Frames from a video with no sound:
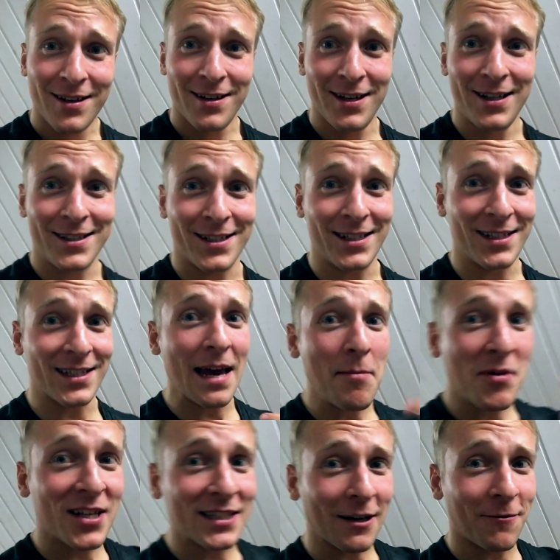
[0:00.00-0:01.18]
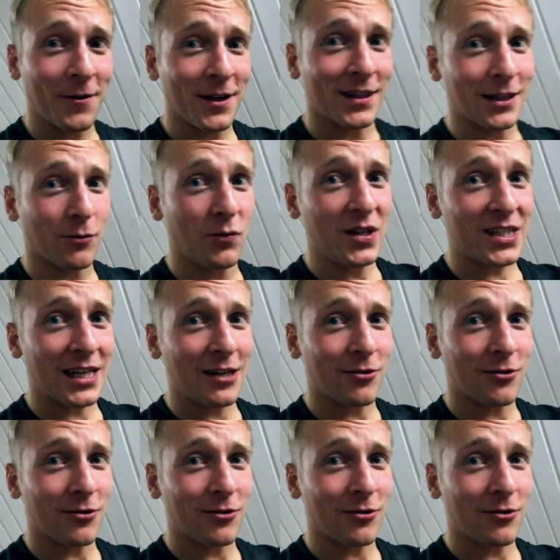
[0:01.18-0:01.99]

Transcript: It's the same exact thing that we say